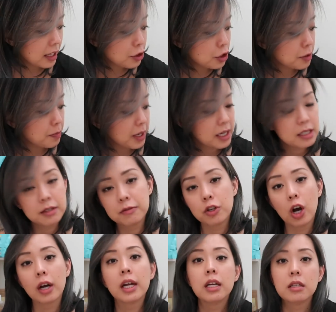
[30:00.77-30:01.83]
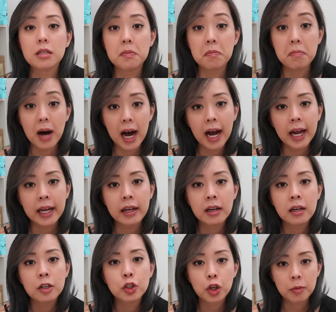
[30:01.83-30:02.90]
that's just because of talking to my
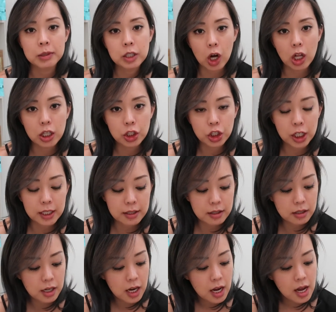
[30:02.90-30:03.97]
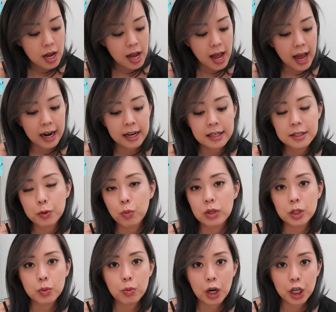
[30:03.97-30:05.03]
dermatologist. And it's
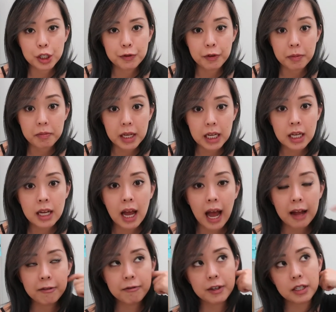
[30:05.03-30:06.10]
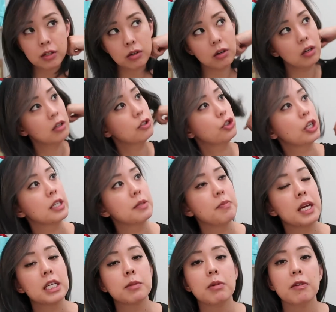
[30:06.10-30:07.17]
what's worked for me, and physical just
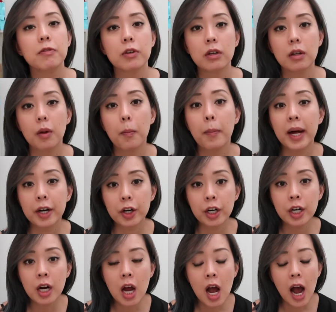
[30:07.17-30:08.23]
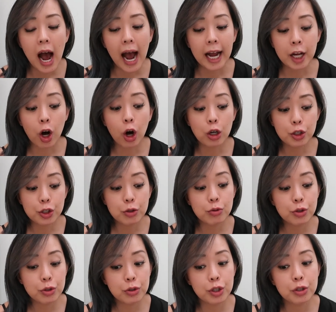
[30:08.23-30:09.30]
makes me feel better. I also
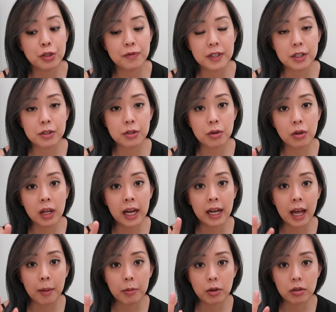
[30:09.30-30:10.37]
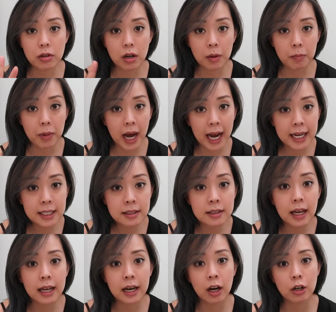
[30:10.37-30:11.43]
do use physical and chemical combined,
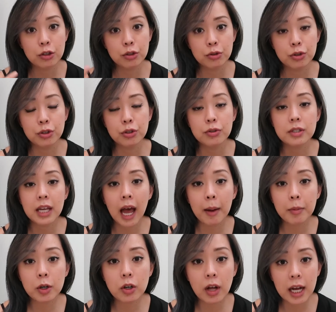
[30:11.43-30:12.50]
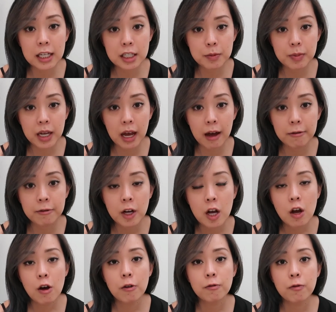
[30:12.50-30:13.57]
and I also do use chemical S P F
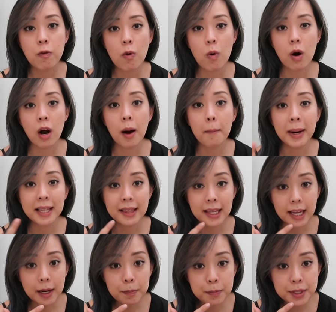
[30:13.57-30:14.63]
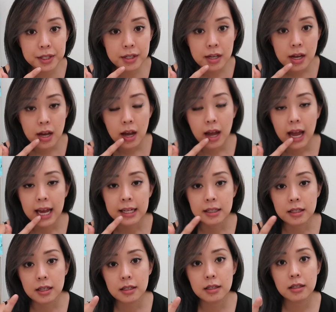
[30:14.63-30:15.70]
for my lips
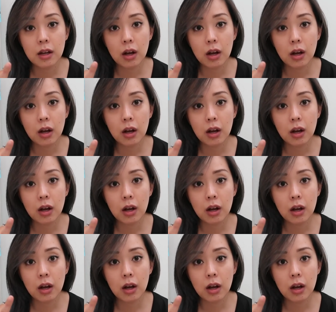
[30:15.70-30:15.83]
and